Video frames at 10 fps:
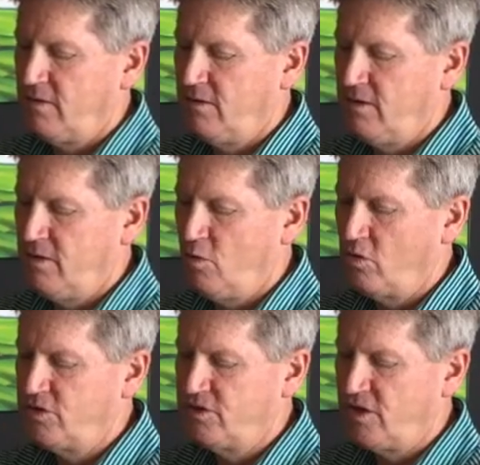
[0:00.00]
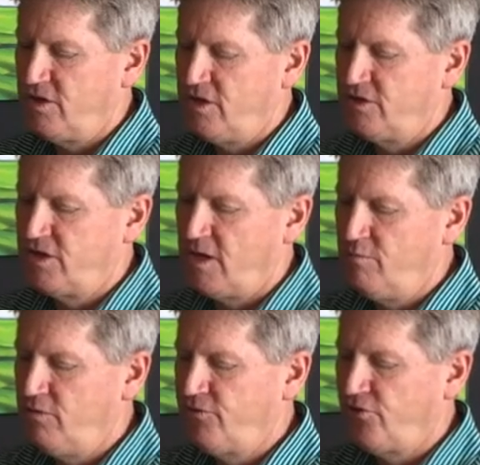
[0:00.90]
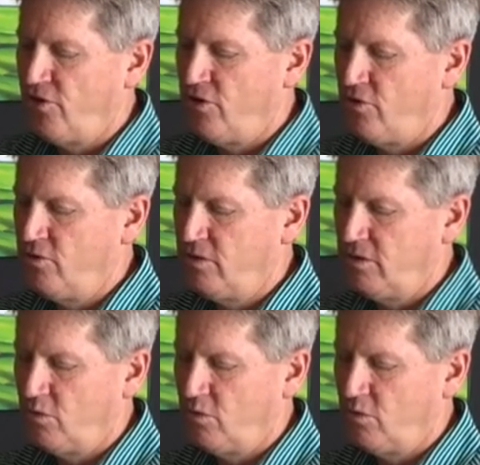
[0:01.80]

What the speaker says: the horses on the inside move slow,